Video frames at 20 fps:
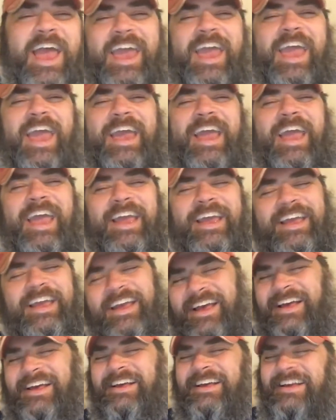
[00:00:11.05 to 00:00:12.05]
Hey,
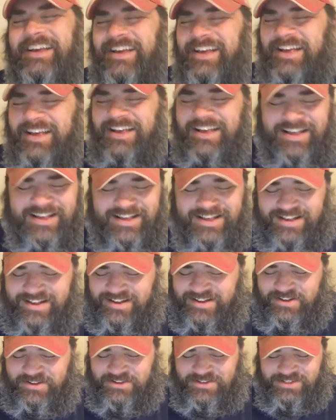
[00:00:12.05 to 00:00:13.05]

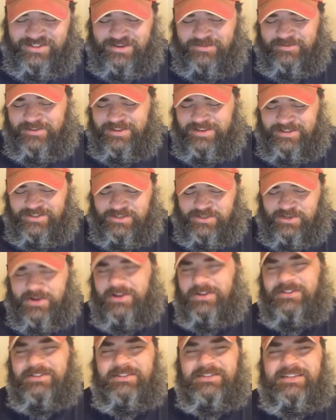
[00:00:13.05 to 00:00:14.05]
oh, some of these
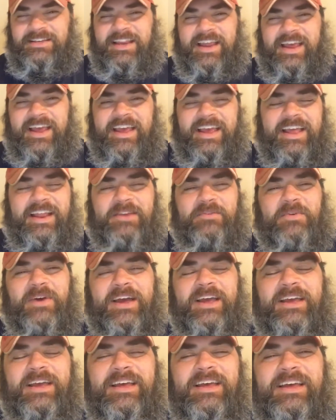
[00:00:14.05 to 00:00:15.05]
songs today,
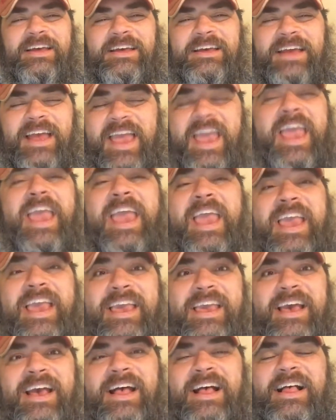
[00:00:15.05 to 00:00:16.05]
anyway.
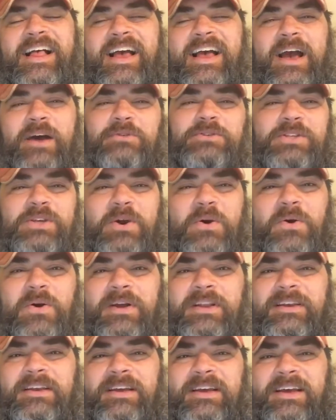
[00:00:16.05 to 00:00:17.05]
Hey, how's it
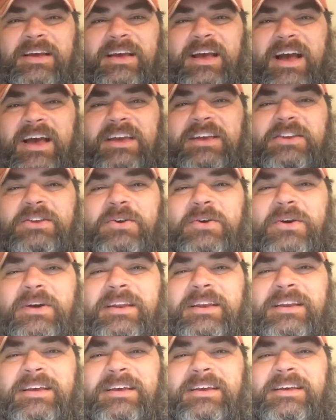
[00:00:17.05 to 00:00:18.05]
going? How you
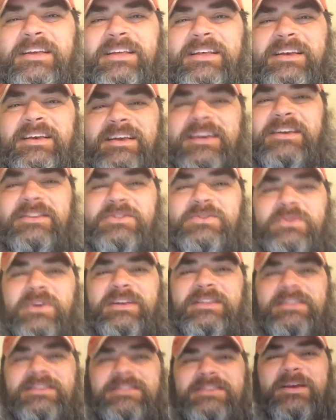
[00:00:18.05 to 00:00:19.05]
doing? Can I
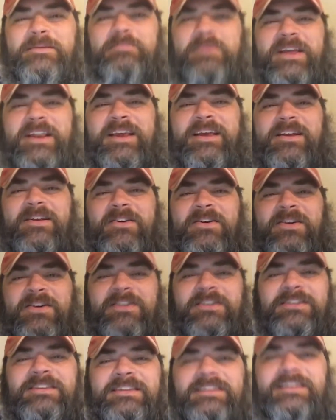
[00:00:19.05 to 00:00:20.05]
straighten this up any at
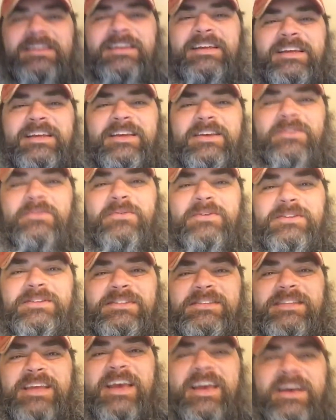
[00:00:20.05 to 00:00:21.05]
all? Will it
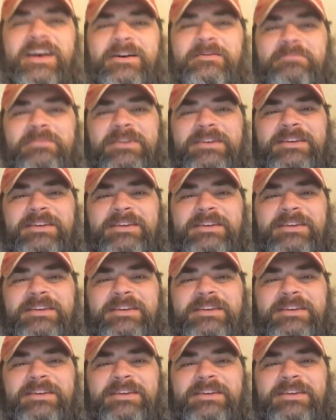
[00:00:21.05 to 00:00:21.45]
stay up?